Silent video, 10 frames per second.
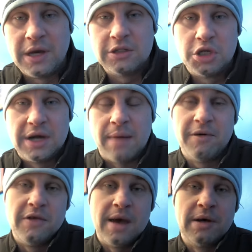pizza shop
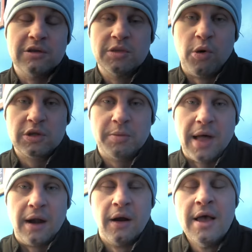of the ML Sports
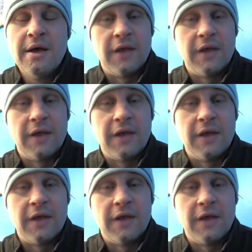Platter.